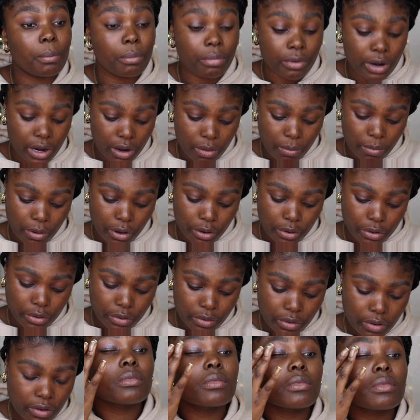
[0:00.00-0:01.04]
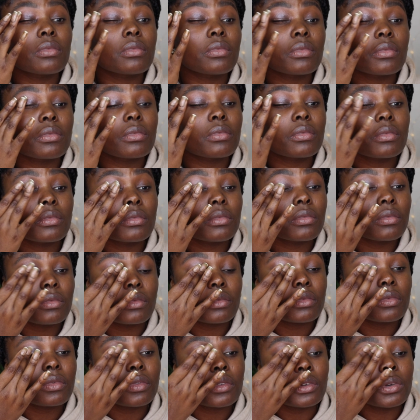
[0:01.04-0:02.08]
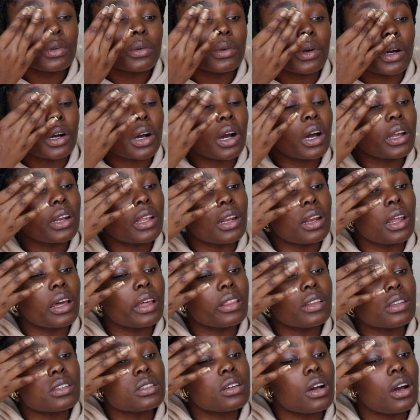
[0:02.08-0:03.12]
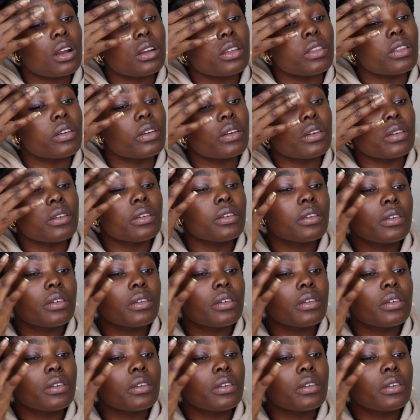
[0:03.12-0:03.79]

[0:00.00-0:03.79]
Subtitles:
brow bone. Ooh, I kind of like this colour though.